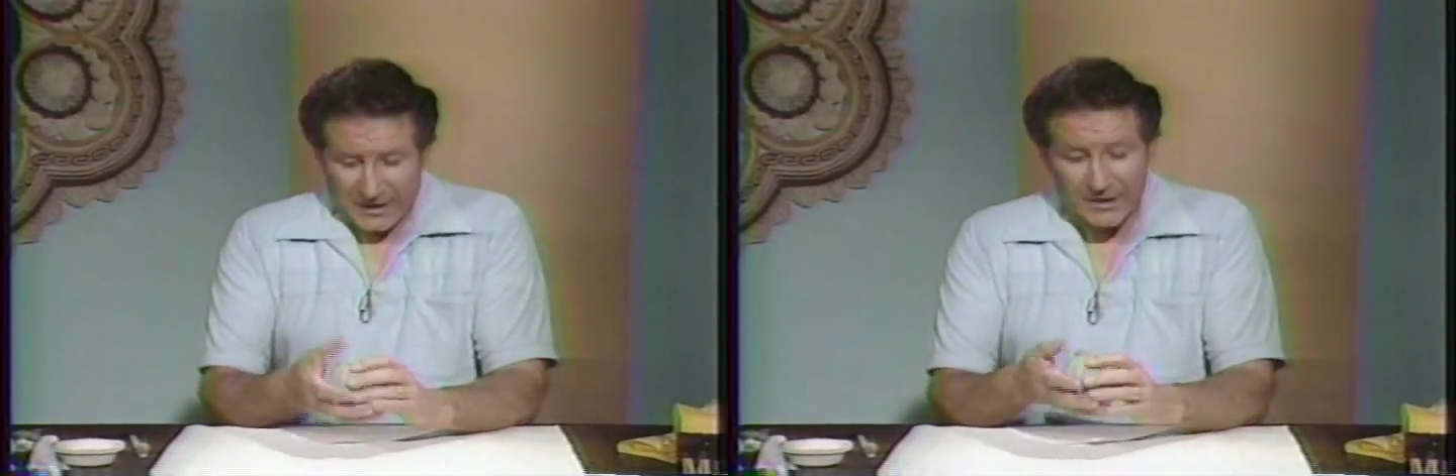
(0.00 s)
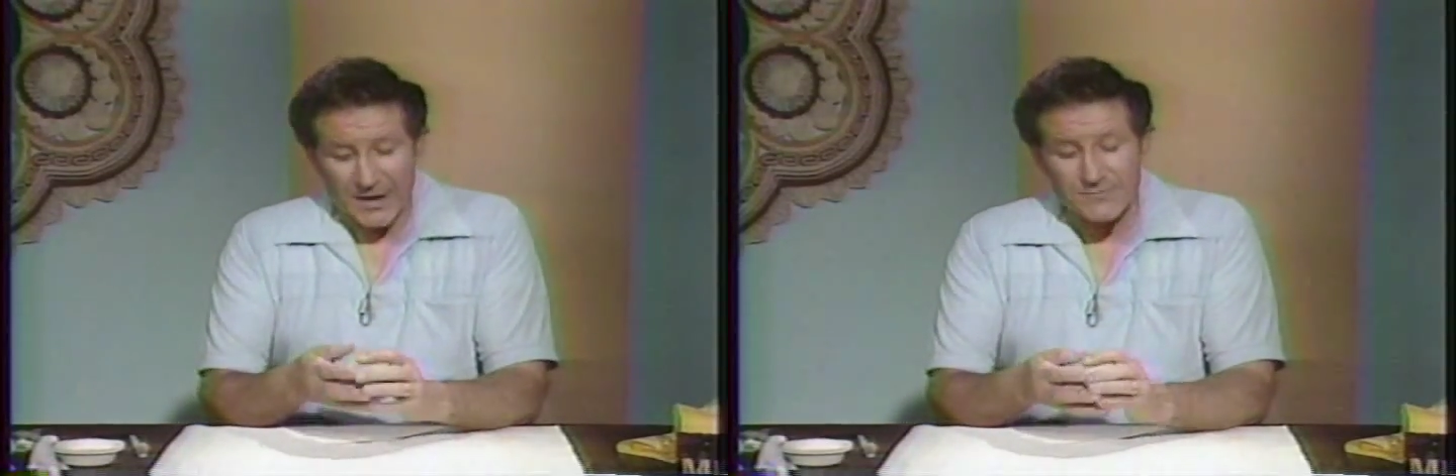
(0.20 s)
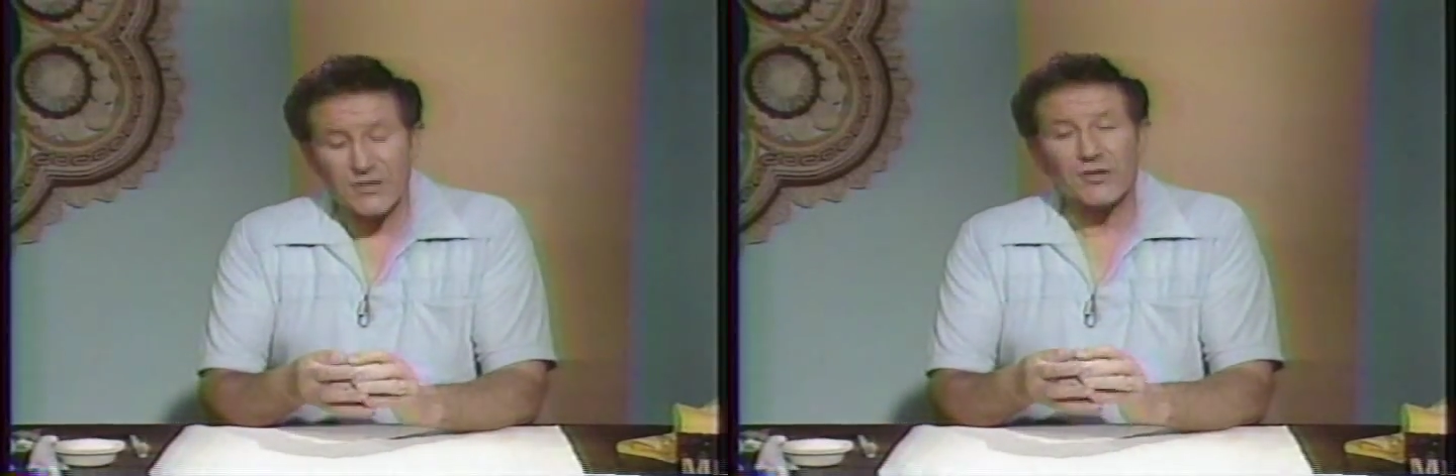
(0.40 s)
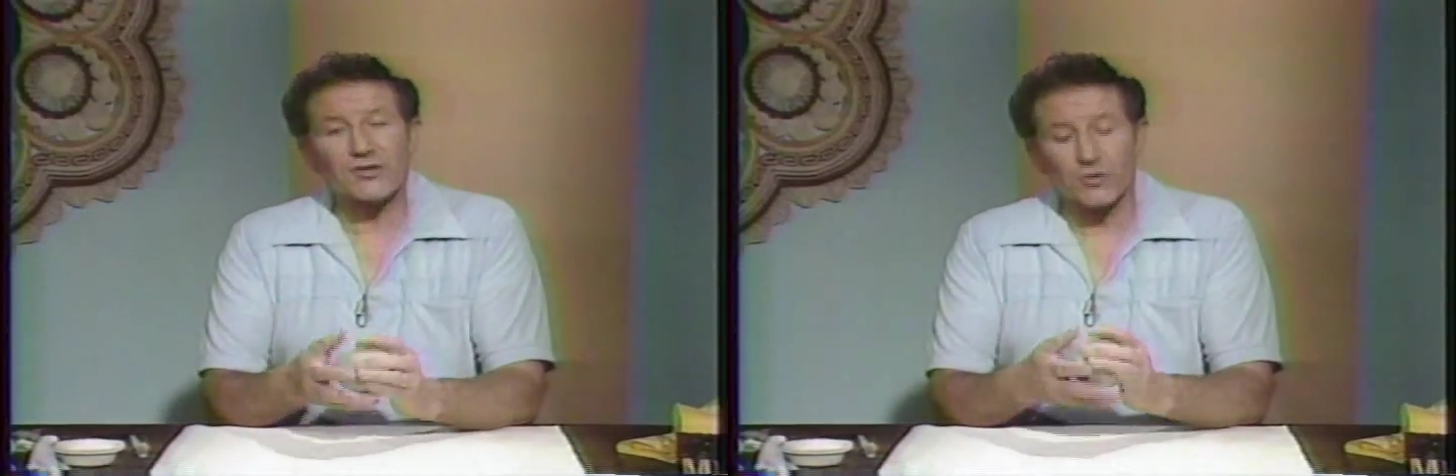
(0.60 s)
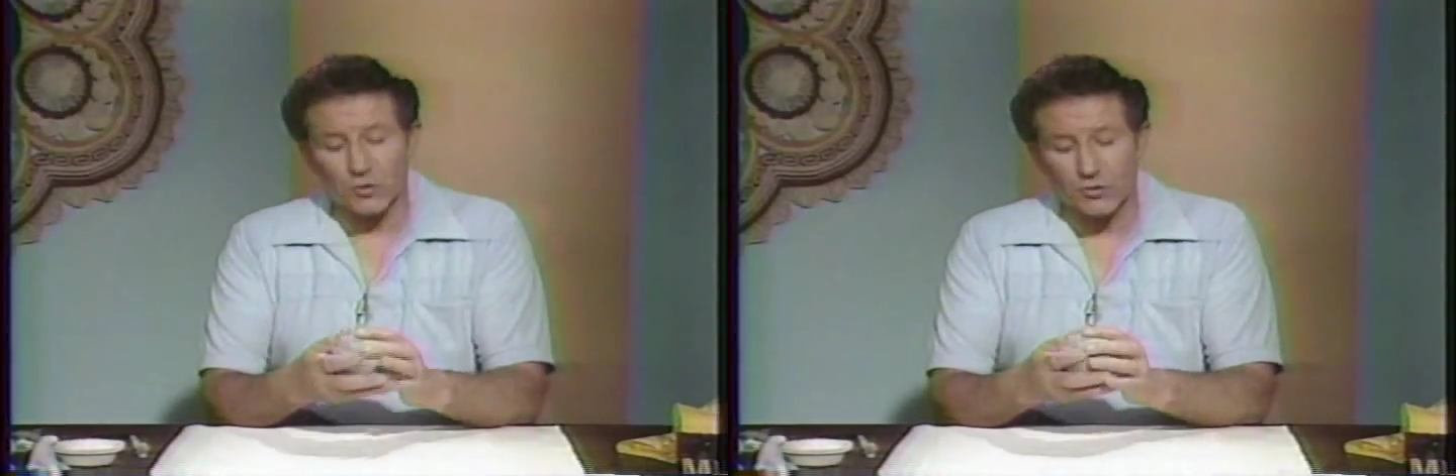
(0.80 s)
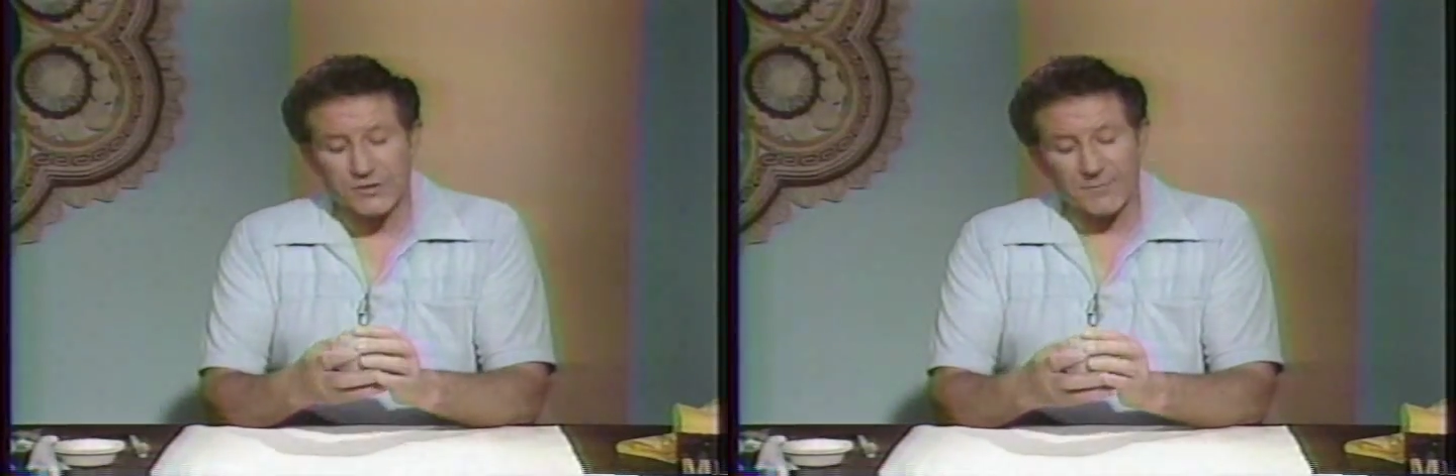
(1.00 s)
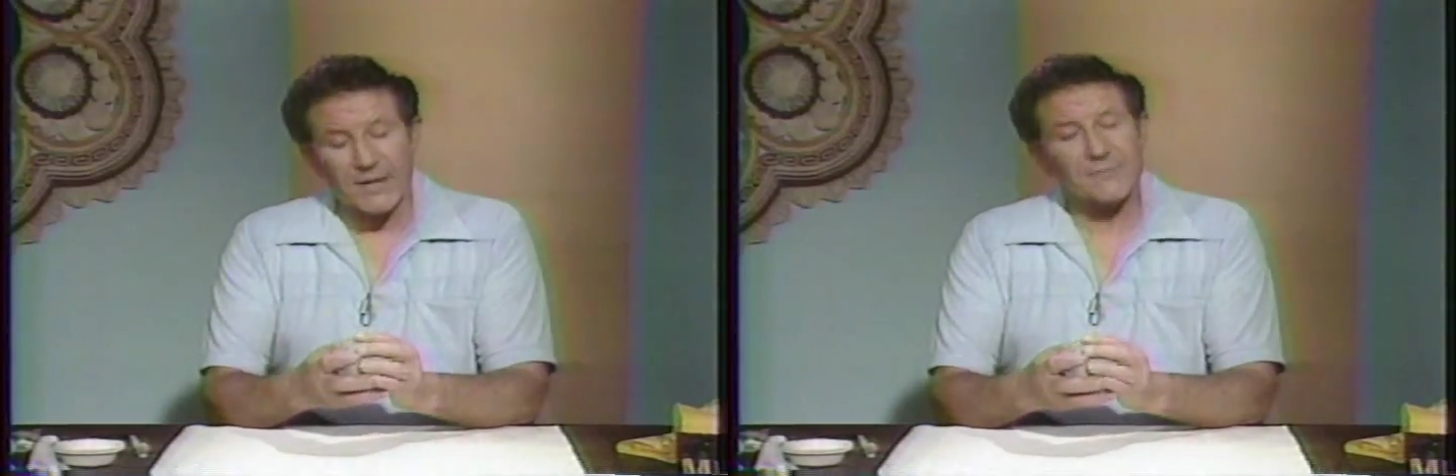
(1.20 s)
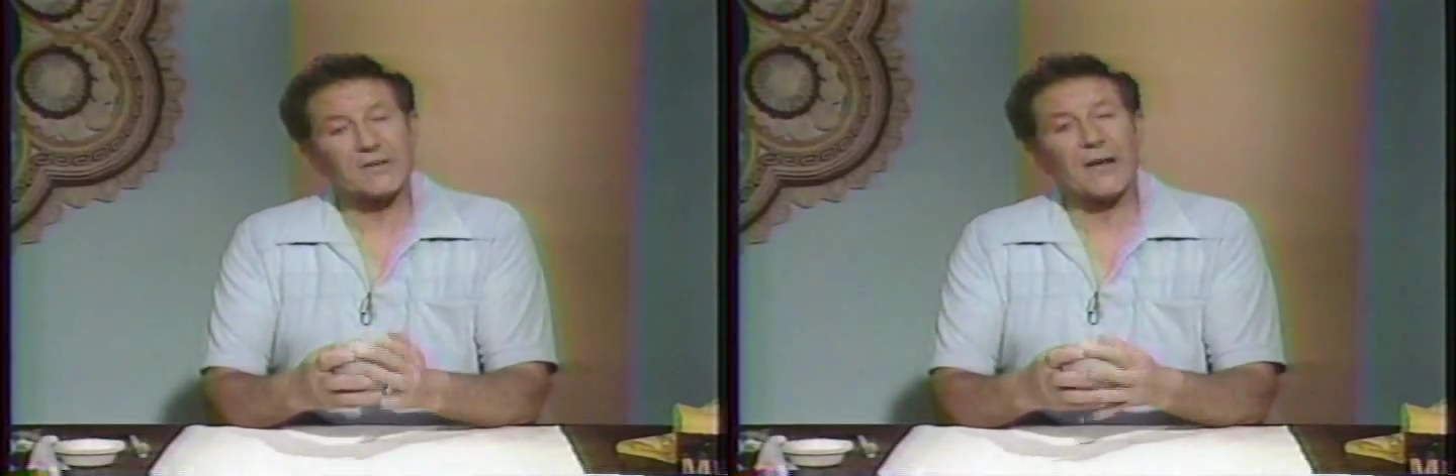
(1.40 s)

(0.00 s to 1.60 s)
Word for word: it comes into school, sometimes it